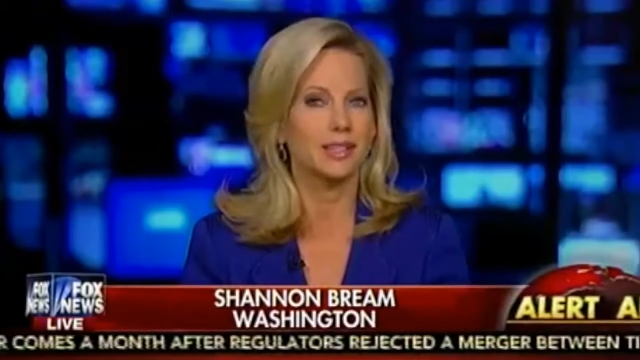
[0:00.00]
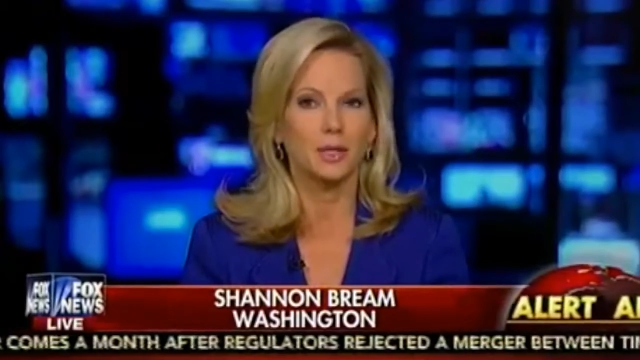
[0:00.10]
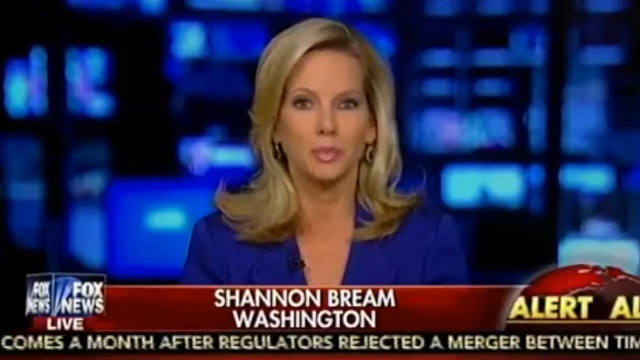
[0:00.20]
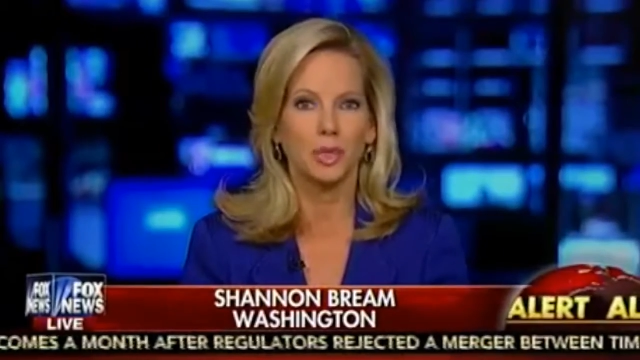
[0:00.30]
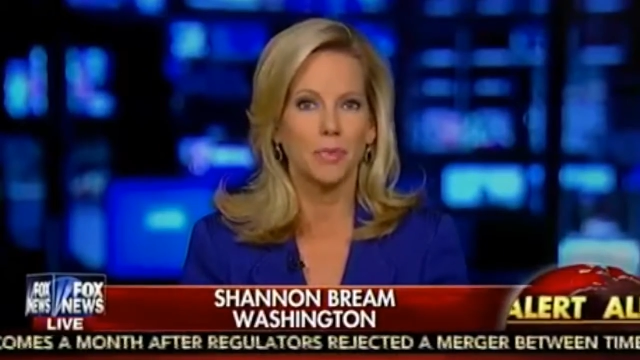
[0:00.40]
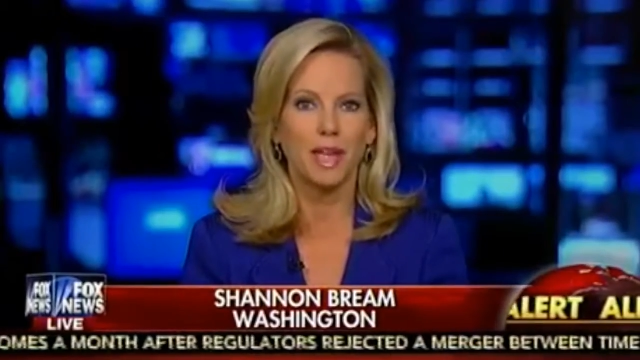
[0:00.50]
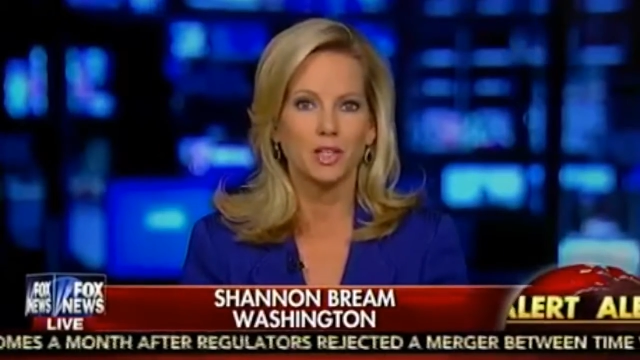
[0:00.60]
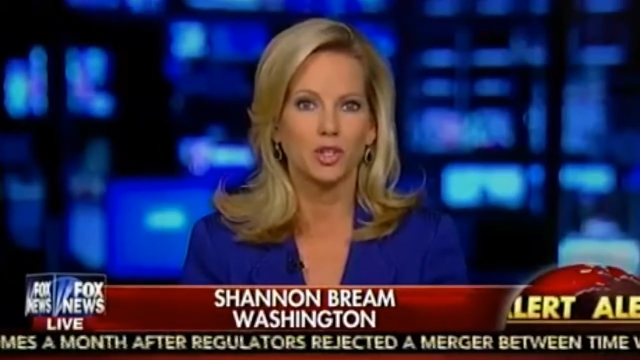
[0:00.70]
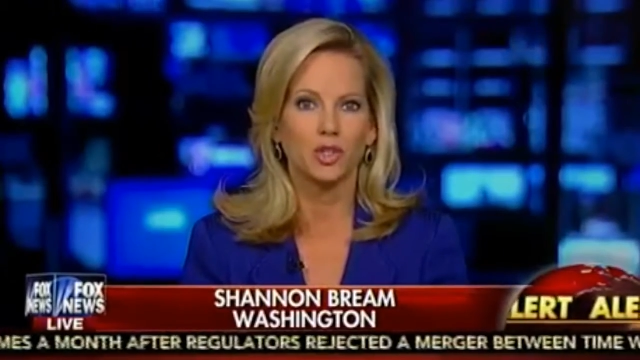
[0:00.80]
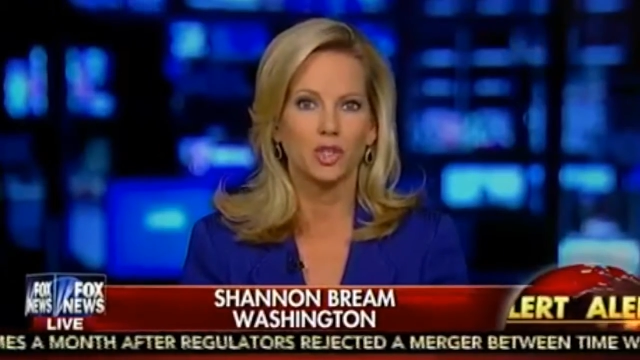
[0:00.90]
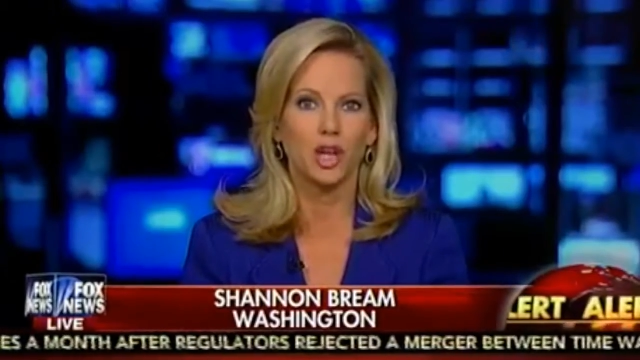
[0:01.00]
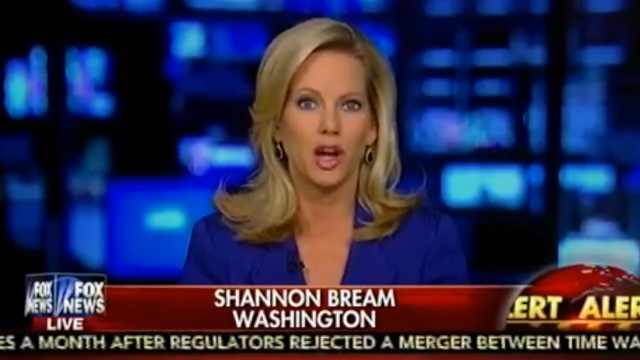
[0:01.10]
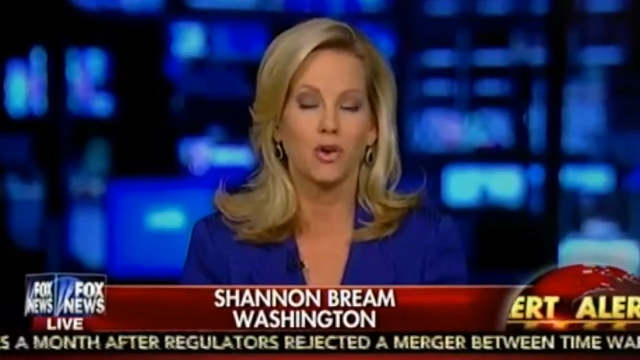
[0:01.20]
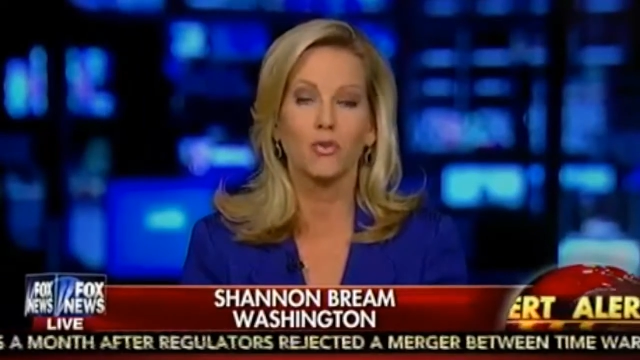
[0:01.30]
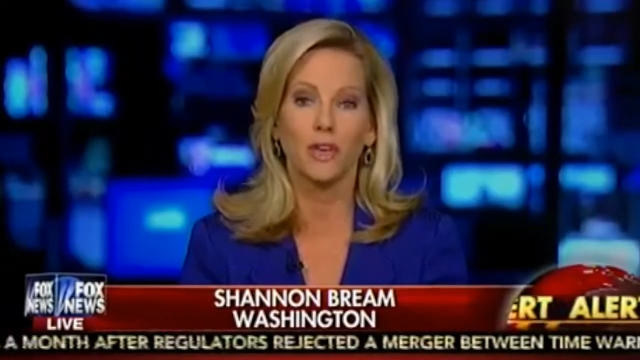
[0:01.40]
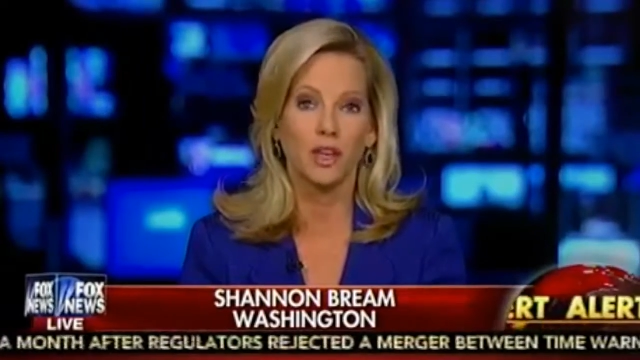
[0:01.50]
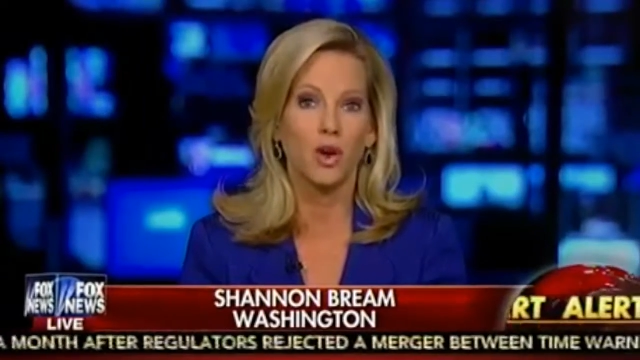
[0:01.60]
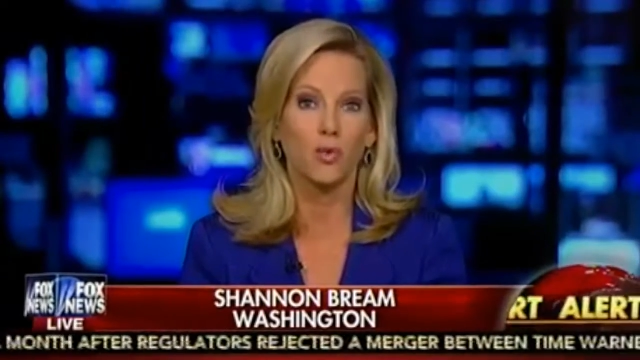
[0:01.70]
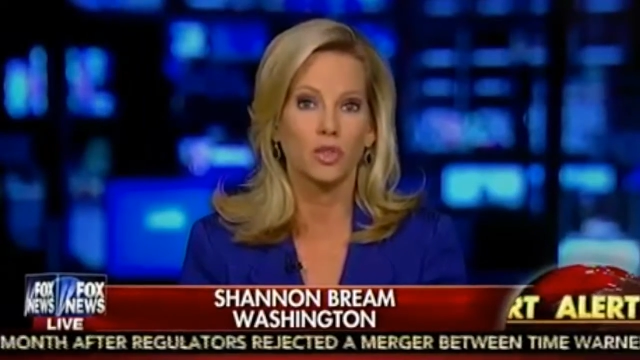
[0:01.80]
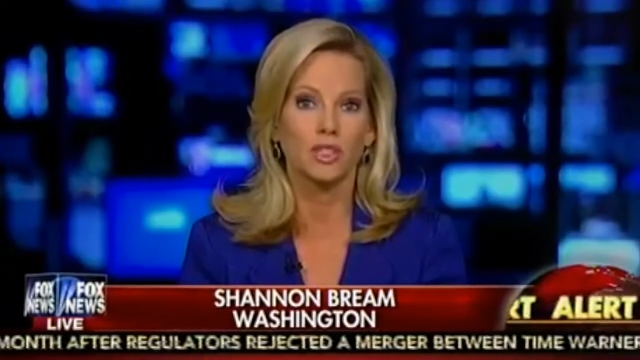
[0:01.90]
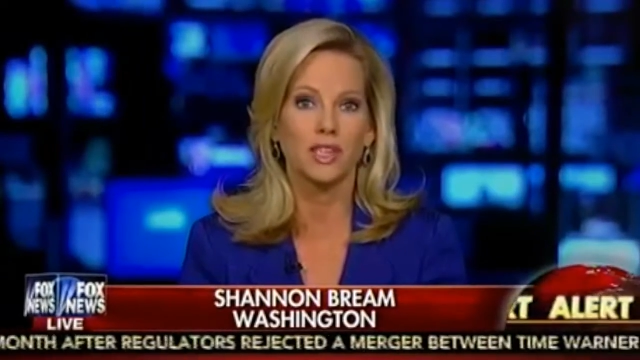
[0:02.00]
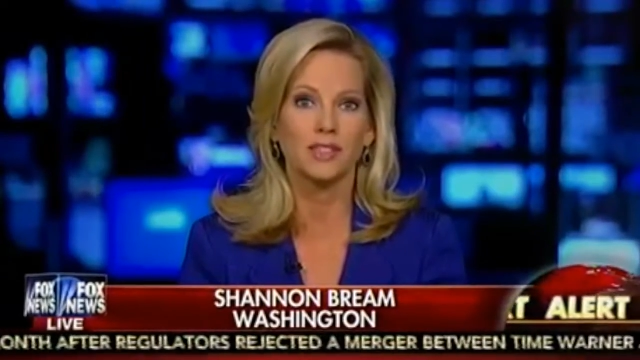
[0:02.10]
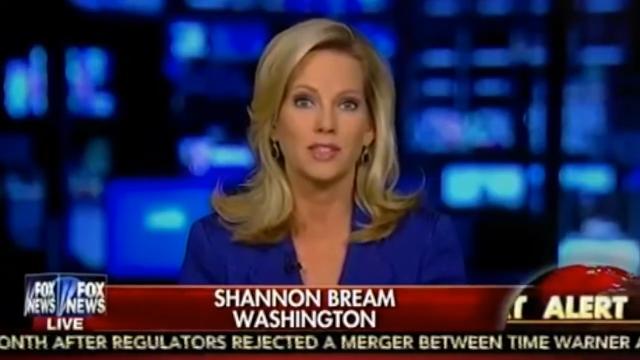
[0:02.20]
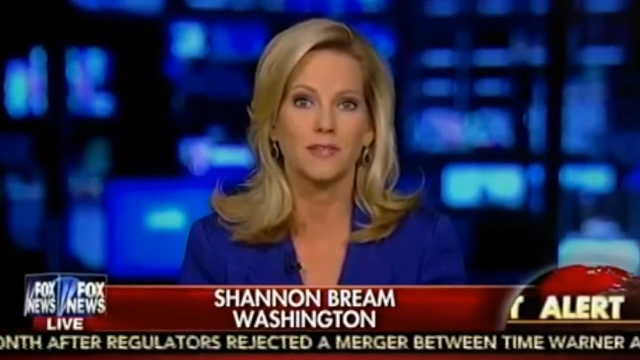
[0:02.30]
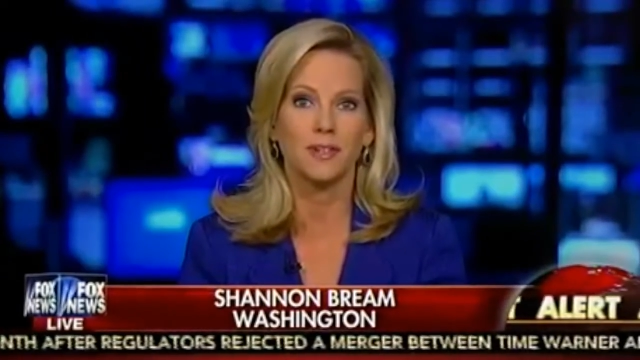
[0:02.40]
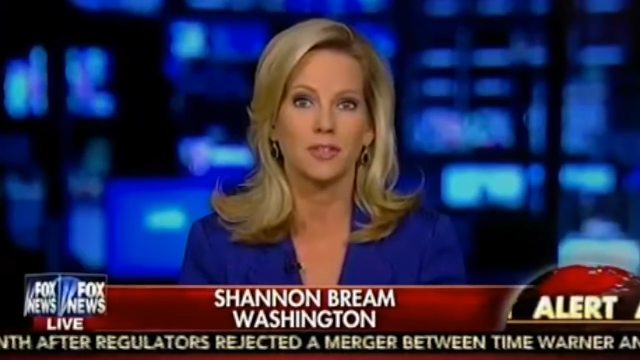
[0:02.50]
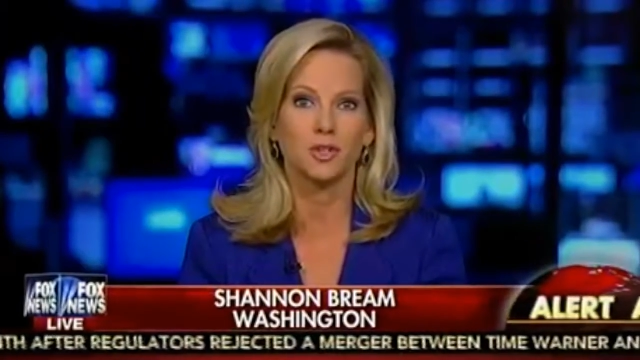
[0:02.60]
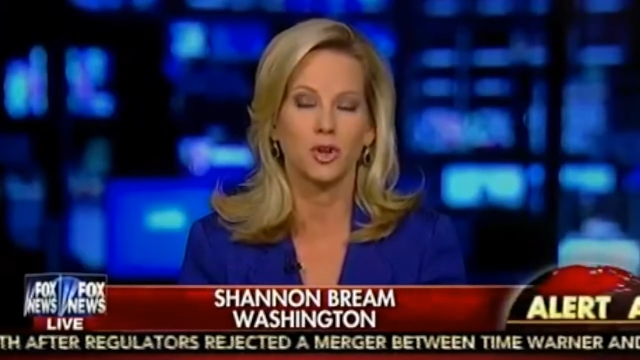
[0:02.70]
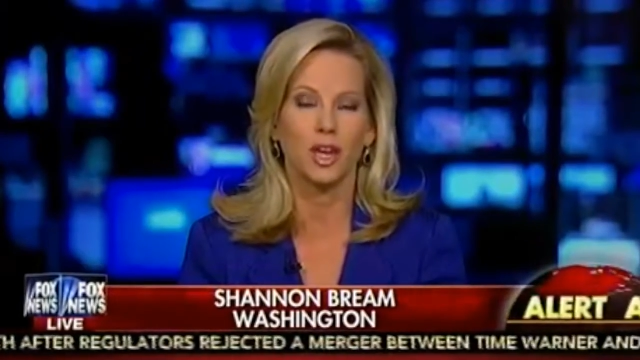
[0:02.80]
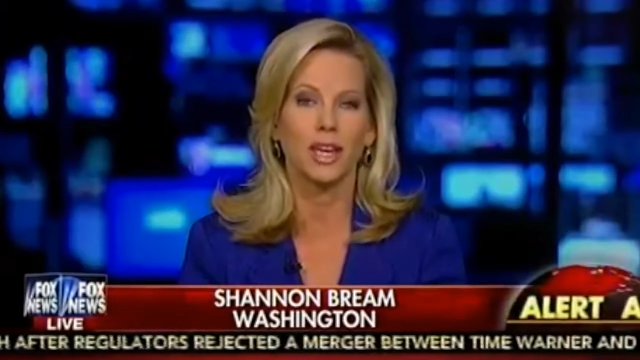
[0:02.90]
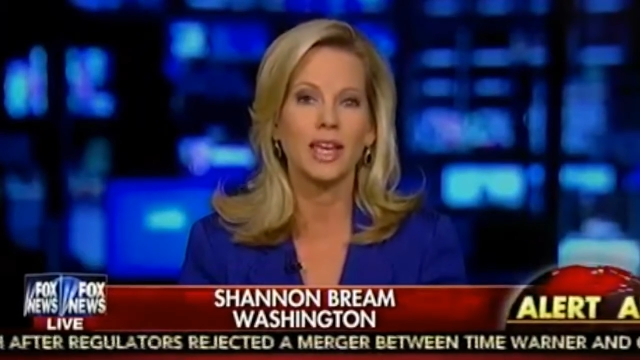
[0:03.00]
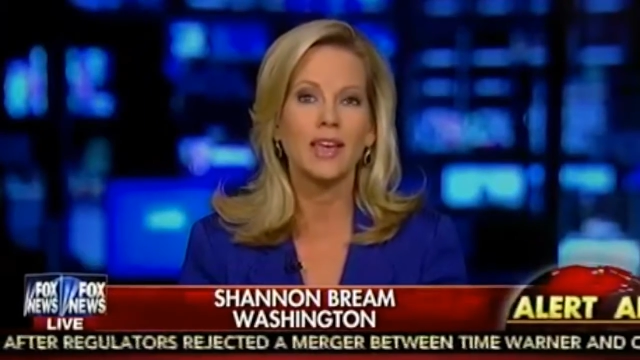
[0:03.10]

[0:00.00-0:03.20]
simply based on geography. He oversees the Fifth Circuit.